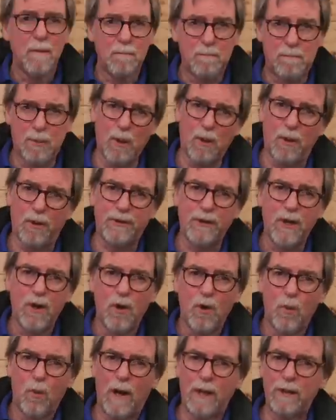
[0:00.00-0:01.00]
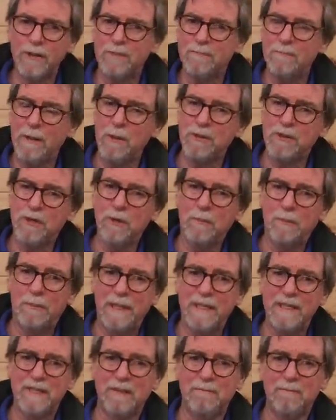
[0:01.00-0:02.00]
but whilst most
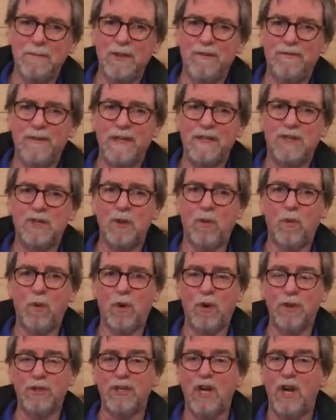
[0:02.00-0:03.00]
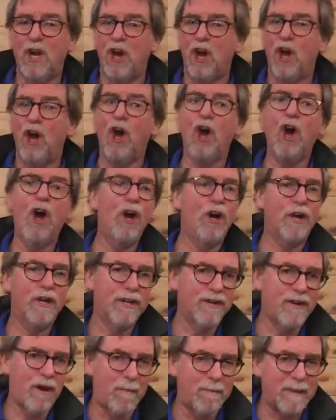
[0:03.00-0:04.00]
companies are moving towards
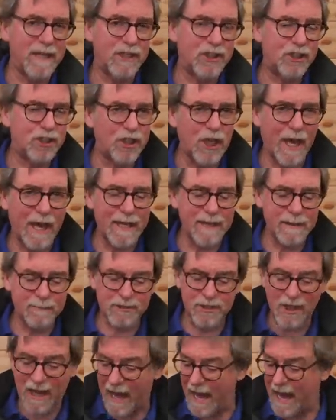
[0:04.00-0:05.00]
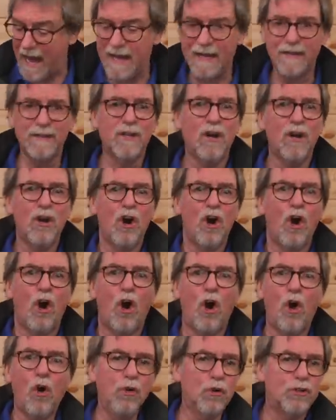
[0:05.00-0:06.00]
ergonomic shapes and
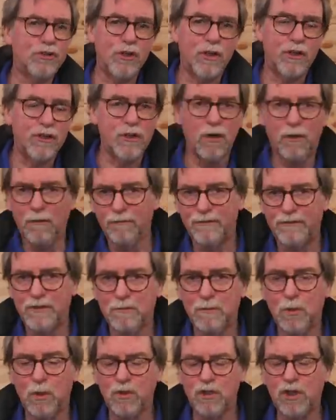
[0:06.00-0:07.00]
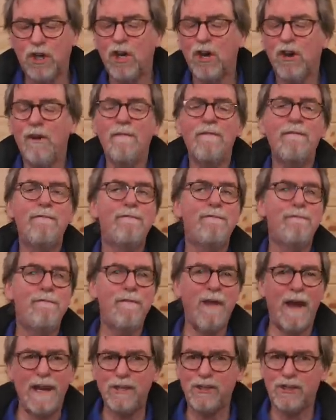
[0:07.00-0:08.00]
ultra comfortable
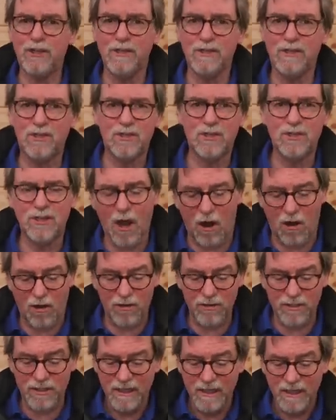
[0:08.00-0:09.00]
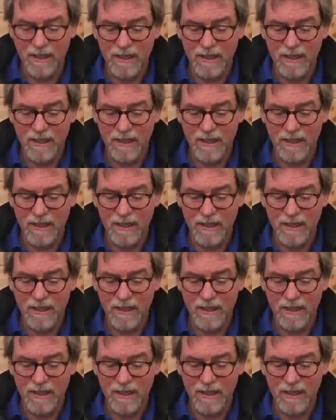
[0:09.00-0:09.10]
curvaceous stocks,